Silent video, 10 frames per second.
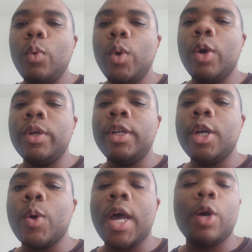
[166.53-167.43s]
We only
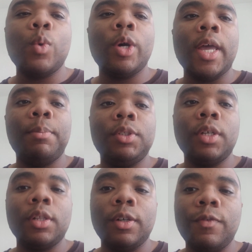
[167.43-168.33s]
know how well a
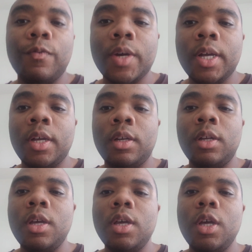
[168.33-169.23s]
particular fund
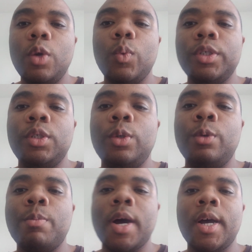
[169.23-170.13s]
will
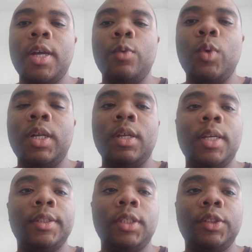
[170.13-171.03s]
do by reading
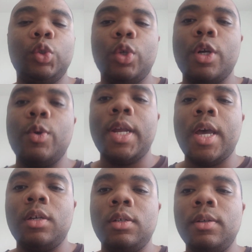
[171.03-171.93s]
its historical
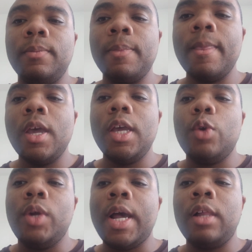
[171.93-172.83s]
data.
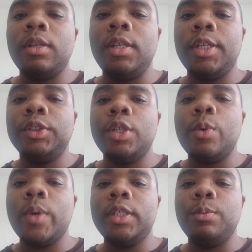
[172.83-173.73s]
In reality, there's no
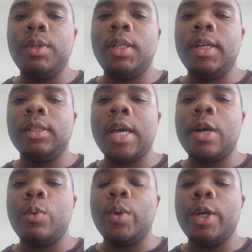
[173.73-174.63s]
way to predict
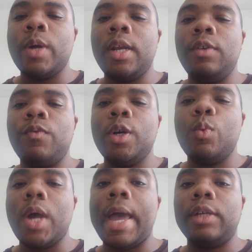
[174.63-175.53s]
how well any fund
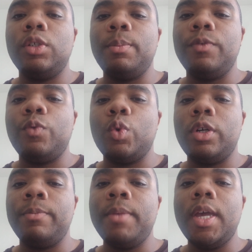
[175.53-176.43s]
will actually
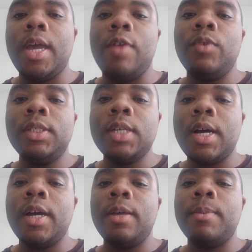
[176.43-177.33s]
perform. Every
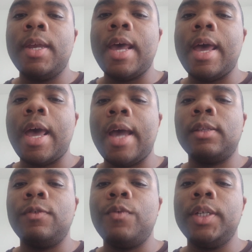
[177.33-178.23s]
time an
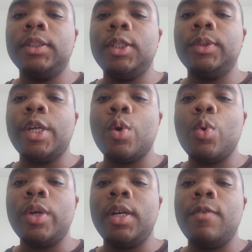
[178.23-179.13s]
active fund sells a
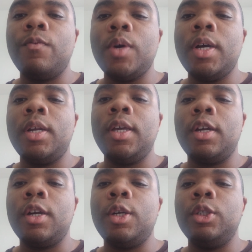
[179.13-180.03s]
holding, the fund
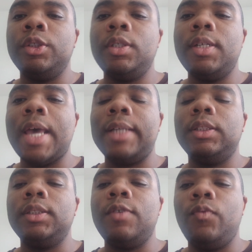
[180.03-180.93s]
incurs
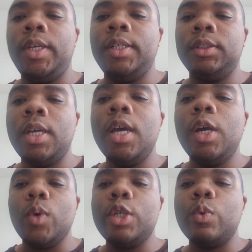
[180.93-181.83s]
taxes and fees,
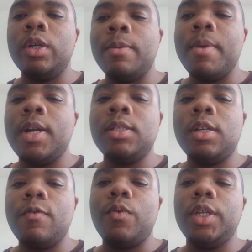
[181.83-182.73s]
which will diminish
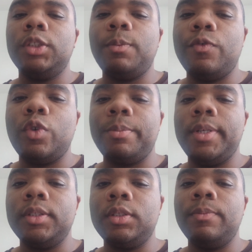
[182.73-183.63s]
the fund's
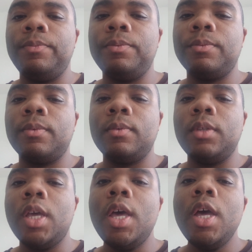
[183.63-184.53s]
performance.
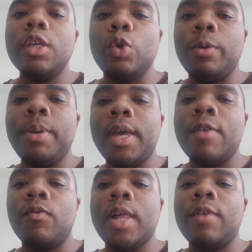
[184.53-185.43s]
You'll pay
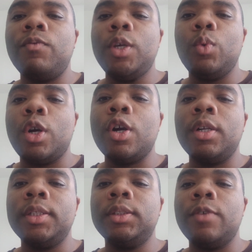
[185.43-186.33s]
a flat fee
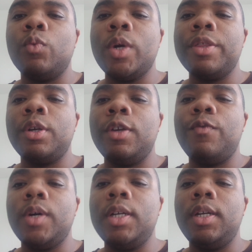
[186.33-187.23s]
regardless of whether your
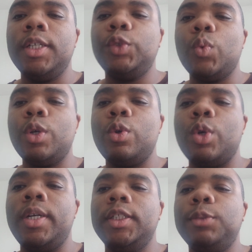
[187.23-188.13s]
fund does well
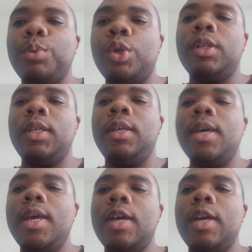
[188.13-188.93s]
or does poorly.